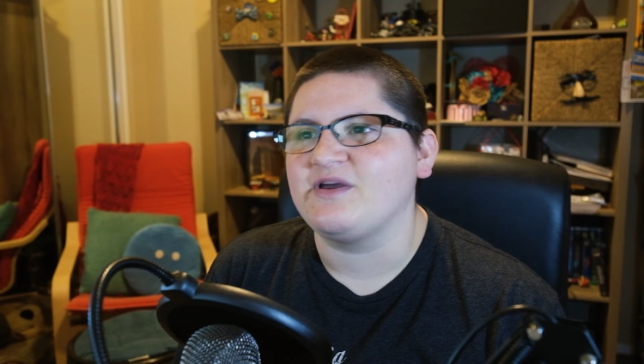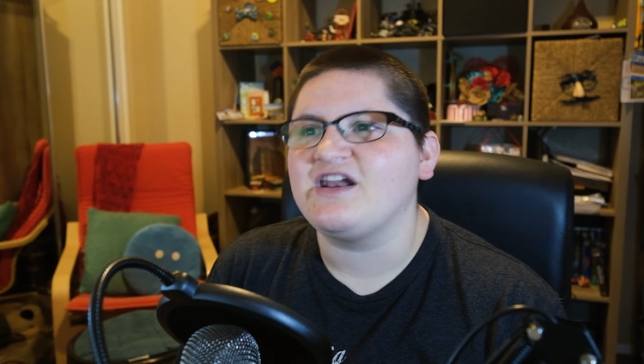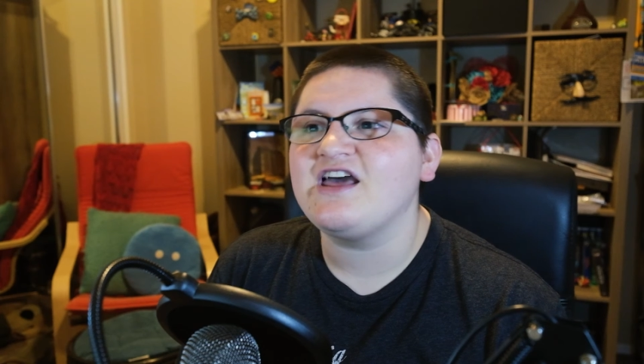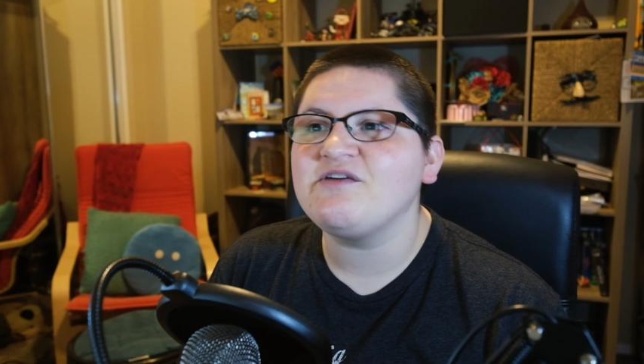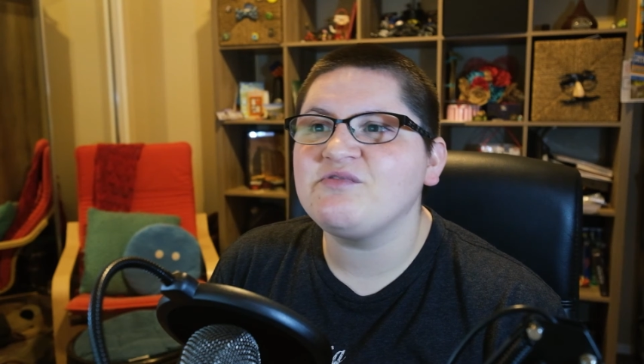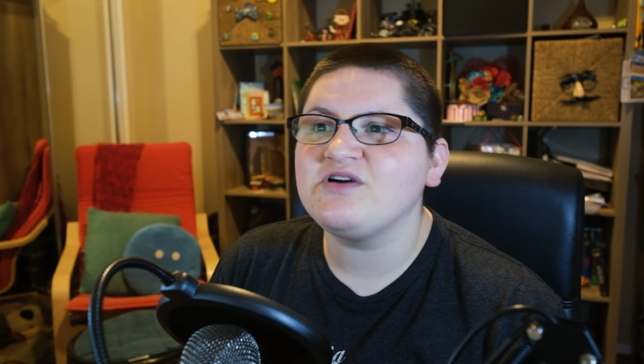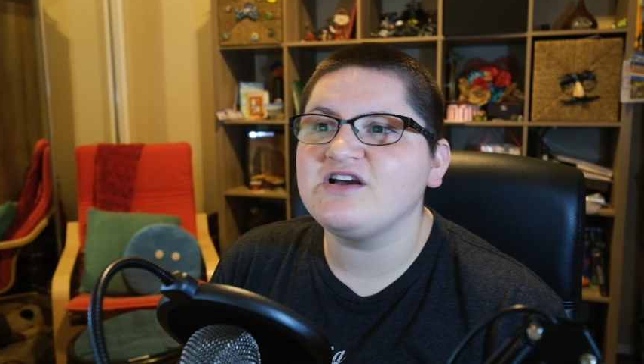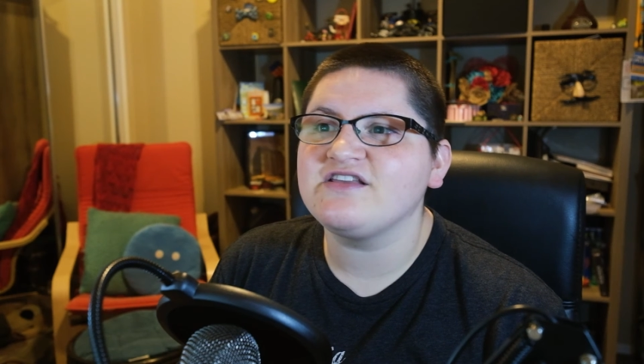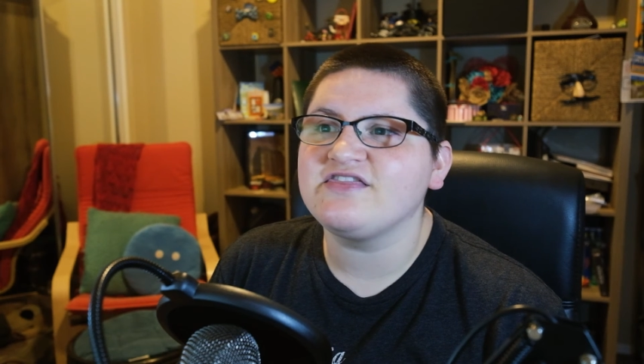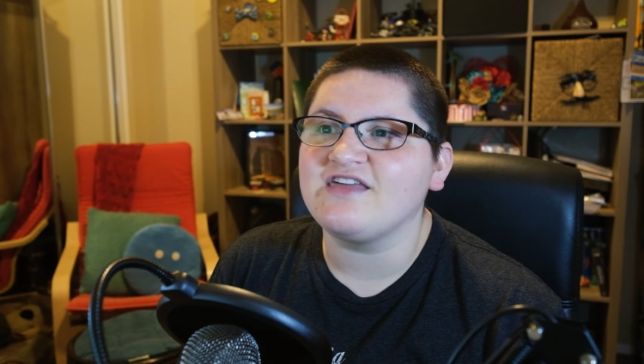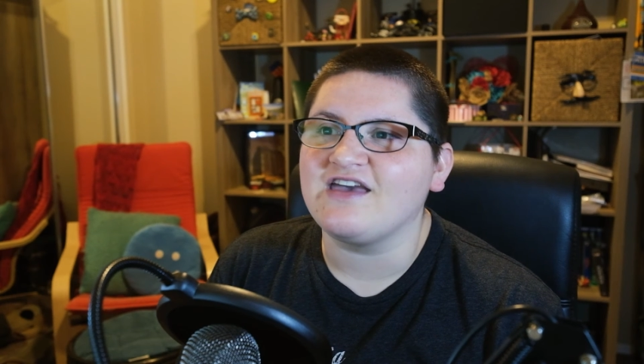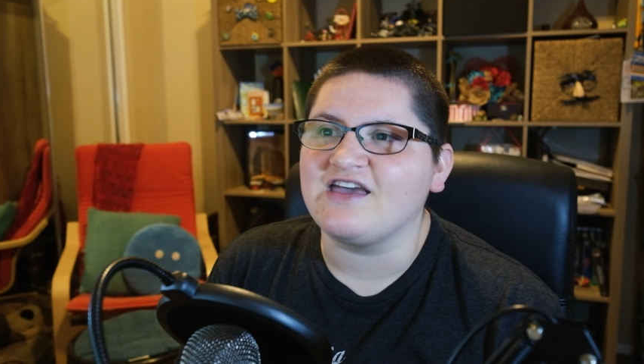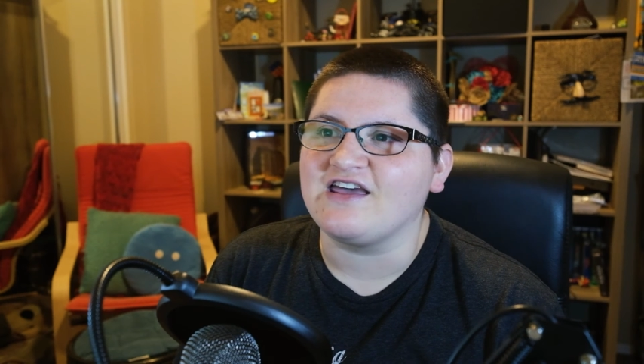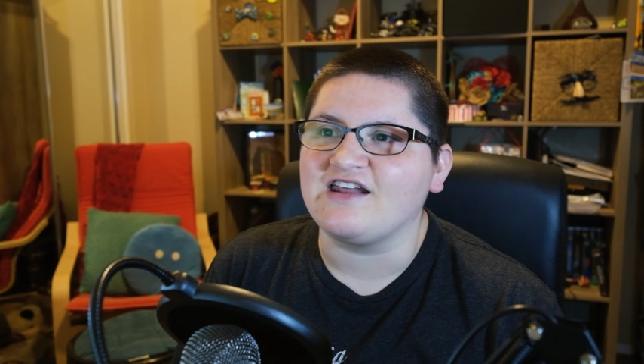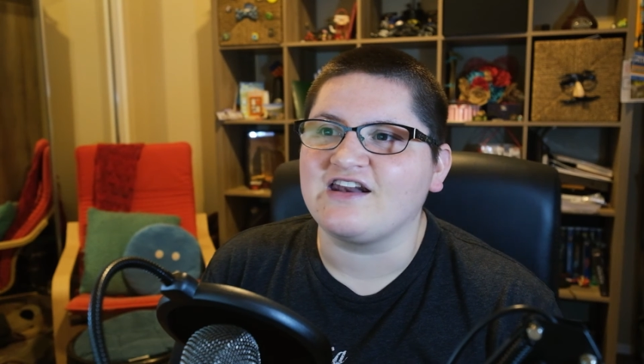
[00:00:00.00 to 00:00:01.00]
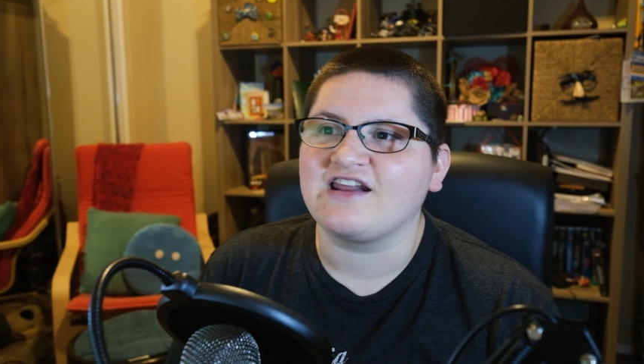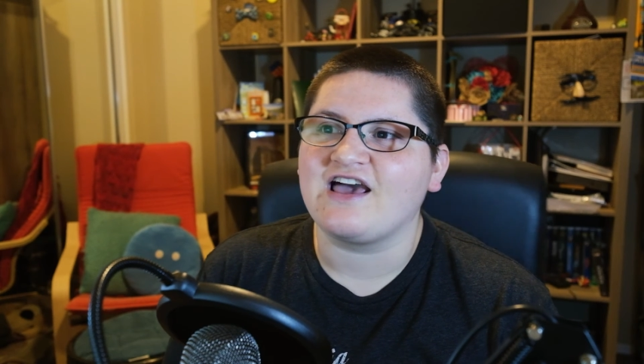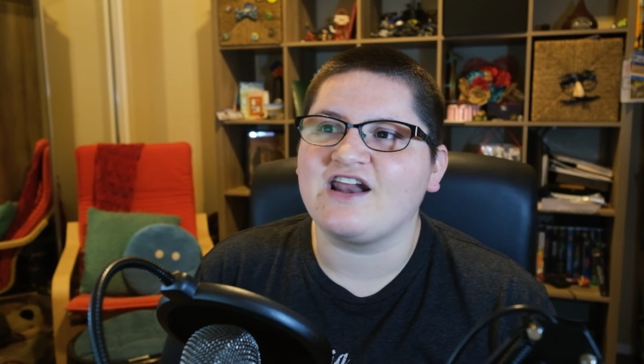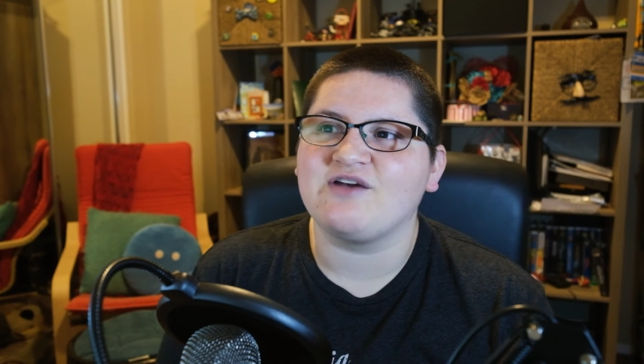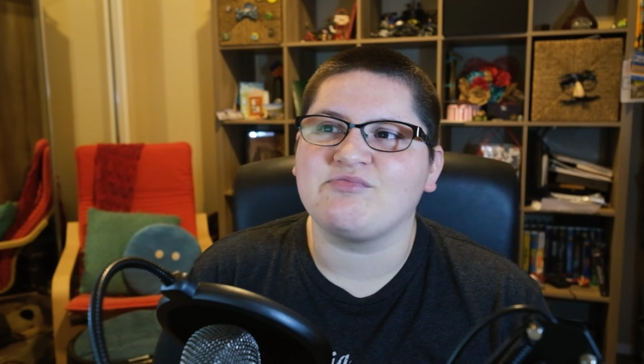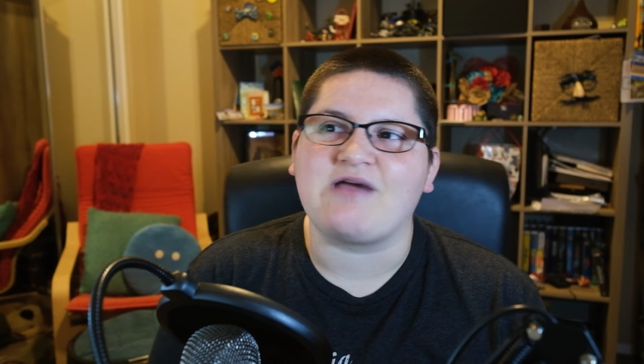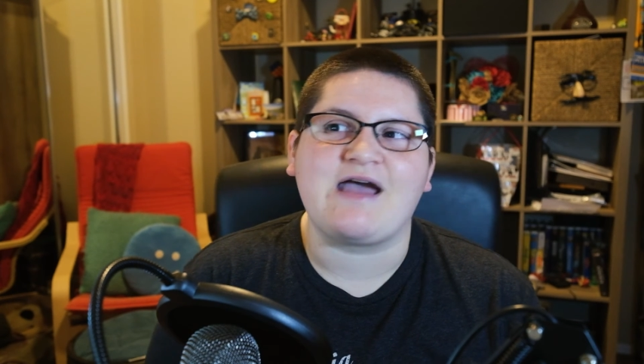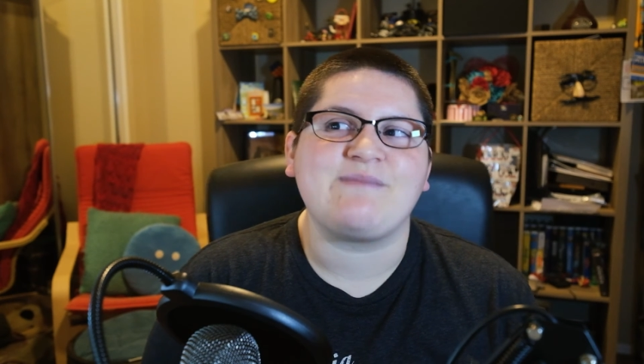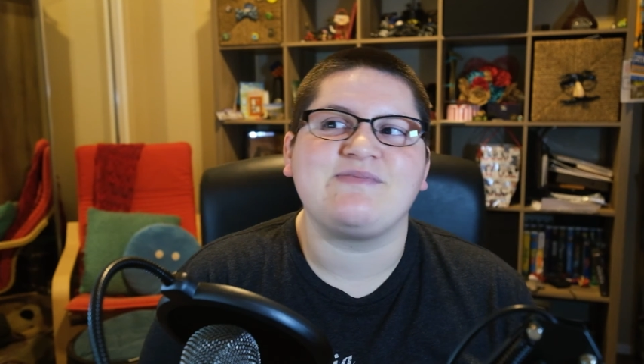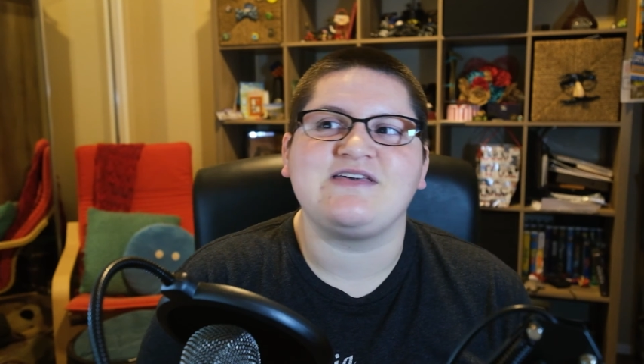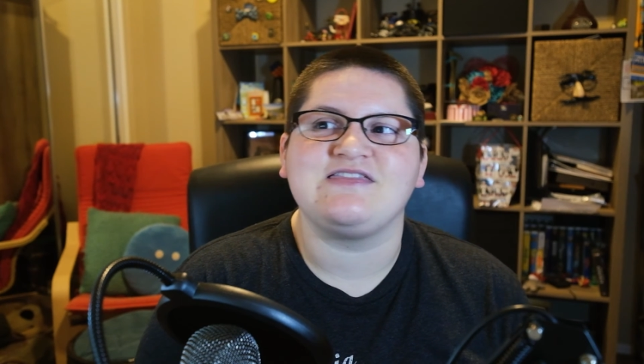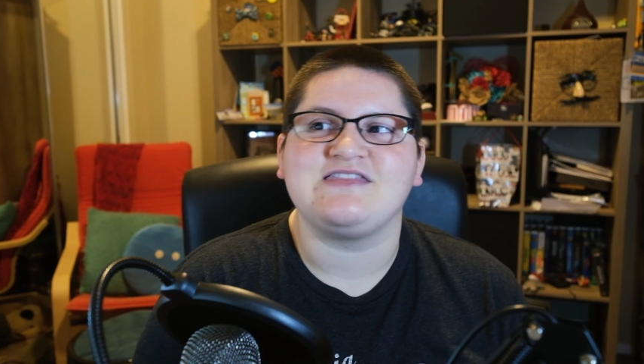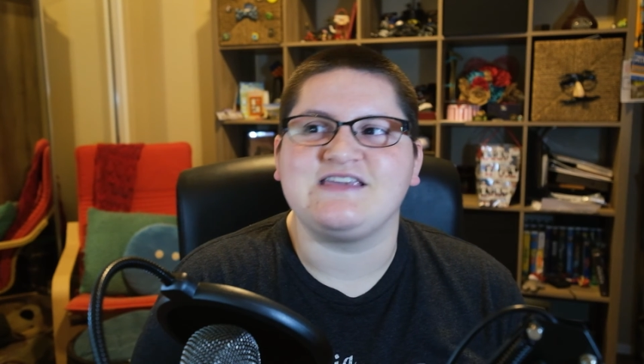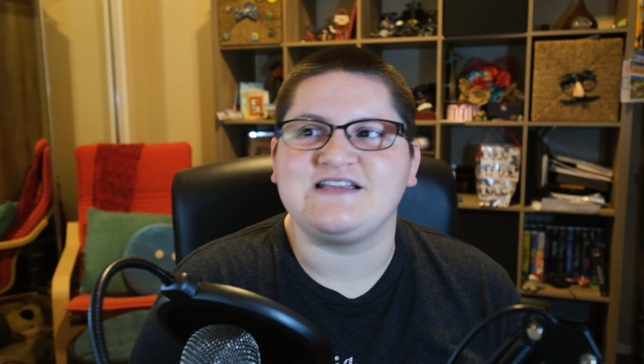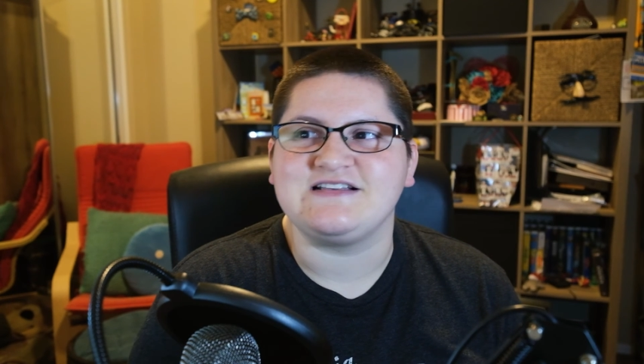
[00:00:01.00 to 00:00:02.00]
net worth and kind of wrapping
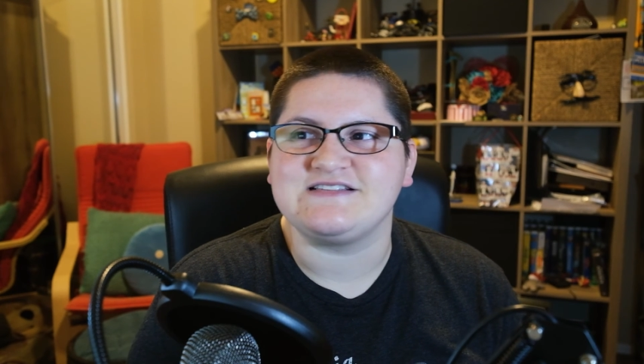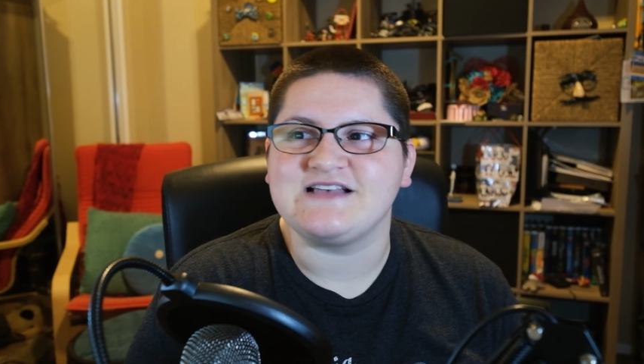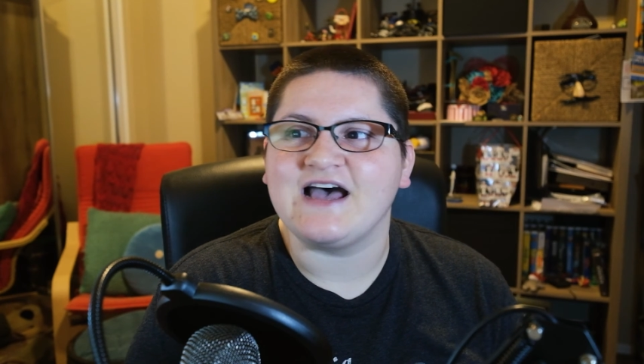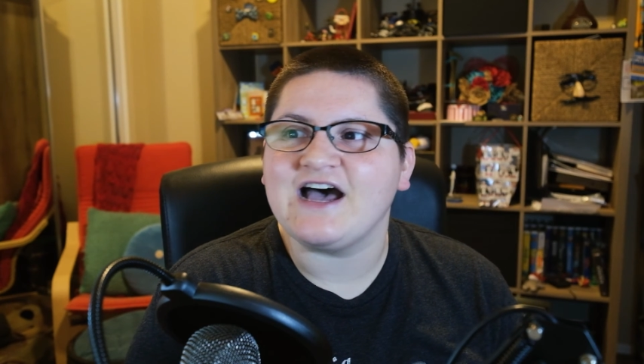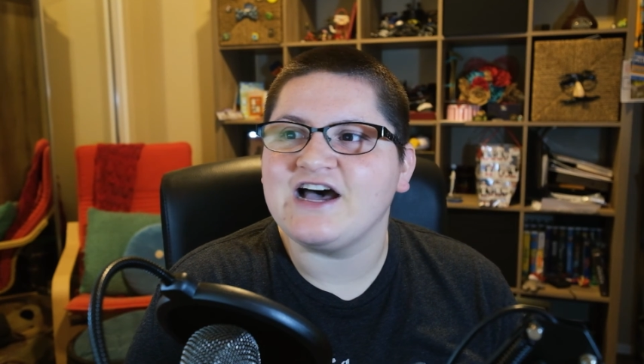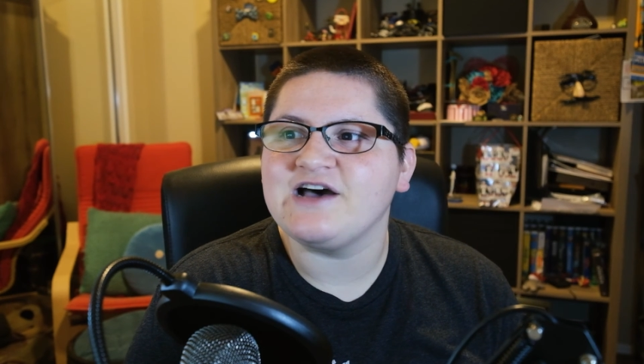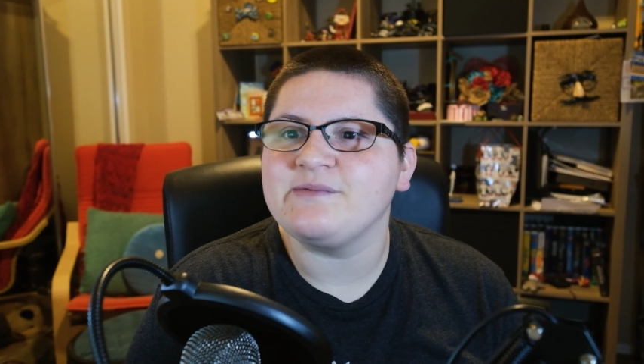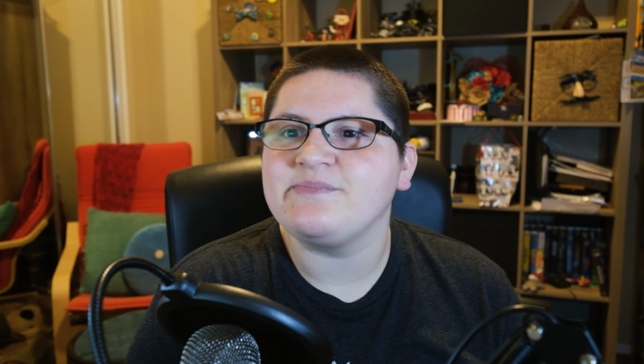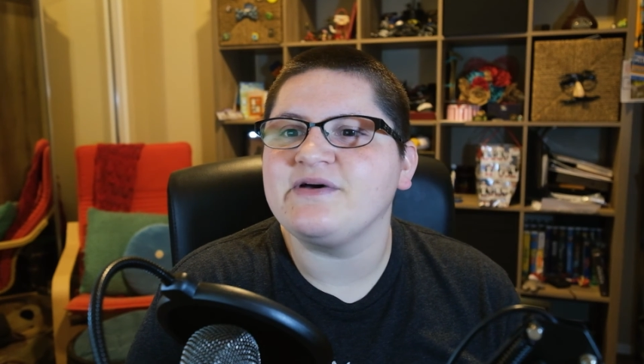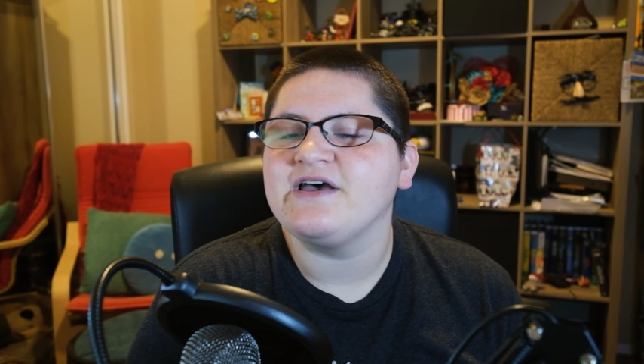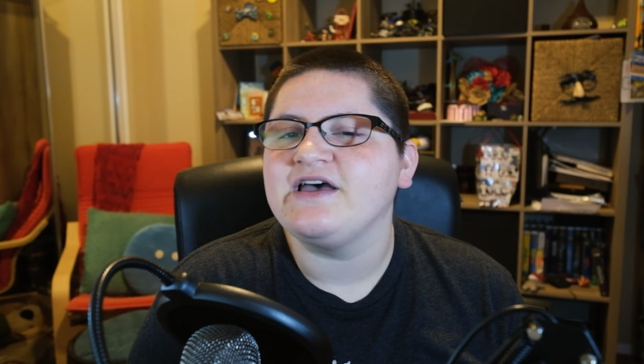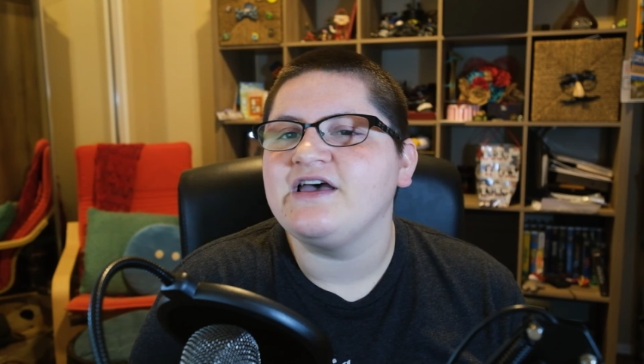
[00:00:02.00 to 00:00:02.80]
things up.